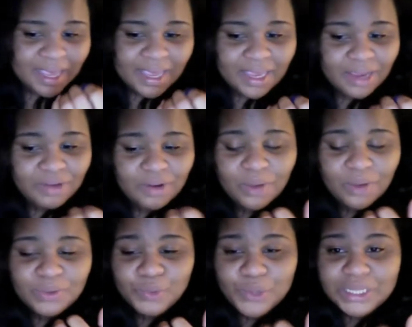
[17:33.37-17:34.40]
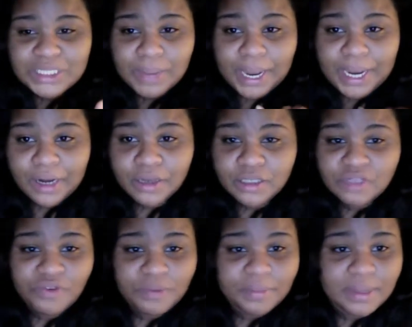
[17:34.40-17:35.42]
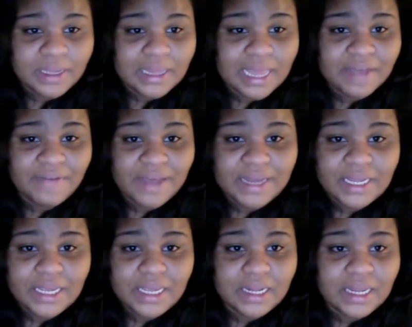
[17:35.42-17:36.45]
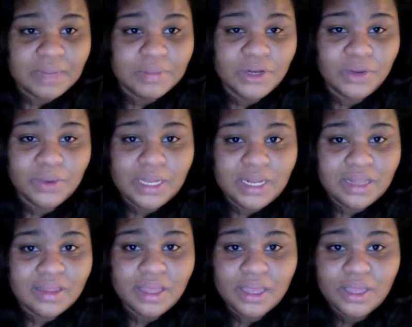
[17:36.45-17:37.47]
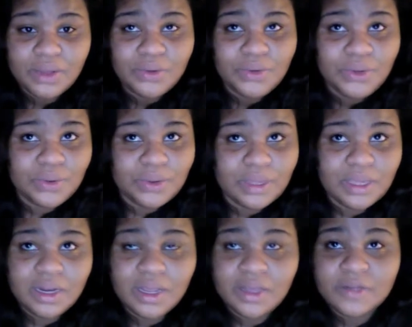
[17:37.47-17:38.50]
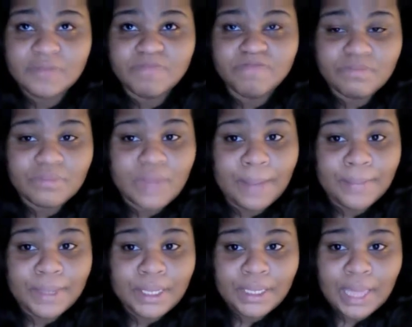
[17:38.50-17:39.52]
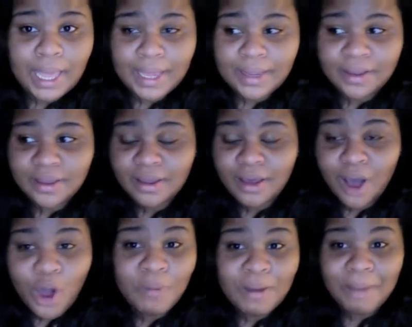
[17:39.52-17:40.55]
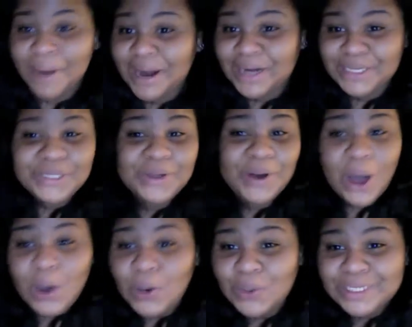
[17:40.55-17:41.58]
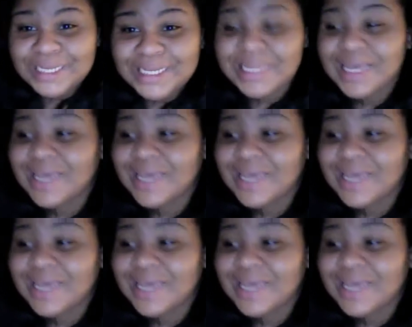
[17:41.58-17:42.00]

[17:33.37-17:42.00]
He, runs my errands for me. Like, if I need him to do anything, he'll do it. I mean, like, hold my purse, he'll hold it.